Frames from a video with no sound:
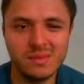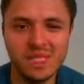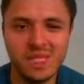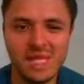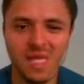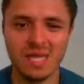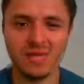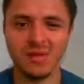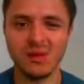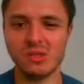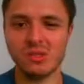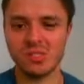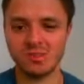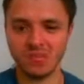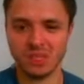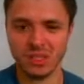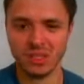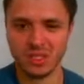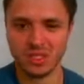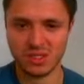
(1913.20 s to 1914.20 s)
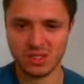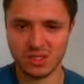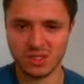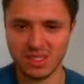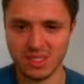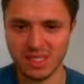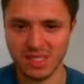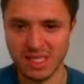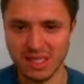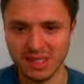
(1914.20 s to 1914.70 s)
He closed the position
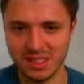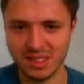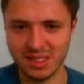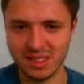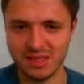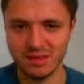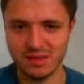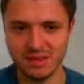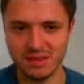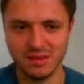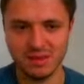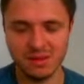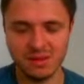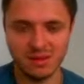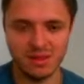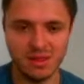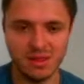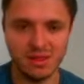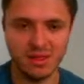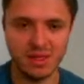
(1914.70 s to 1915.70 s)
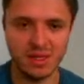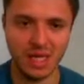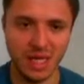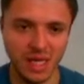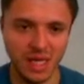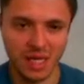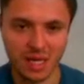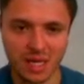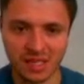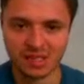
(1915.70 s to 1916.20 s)
in the center.
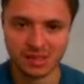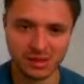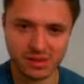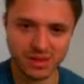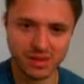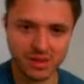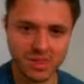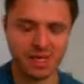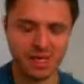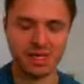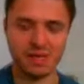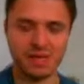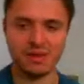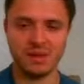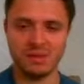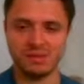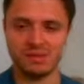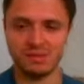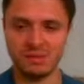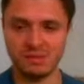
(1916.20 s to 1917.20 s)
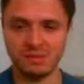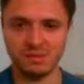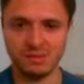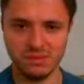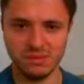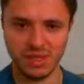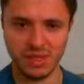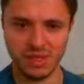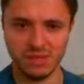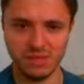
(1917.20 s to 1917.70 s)
And then I started like,
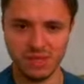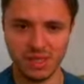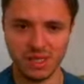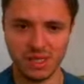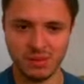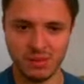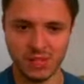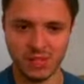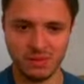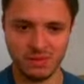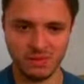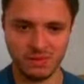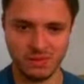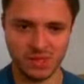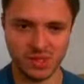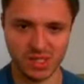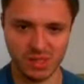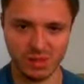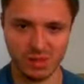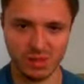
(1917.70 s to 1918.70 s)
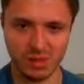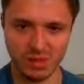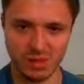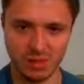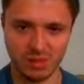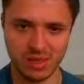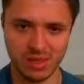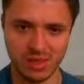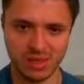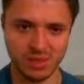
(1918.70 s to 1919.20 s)
being a bit confused about what
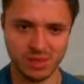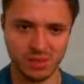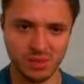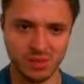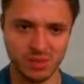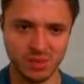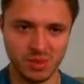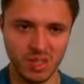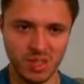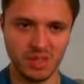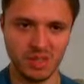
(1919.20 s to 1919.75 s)
my plan should be.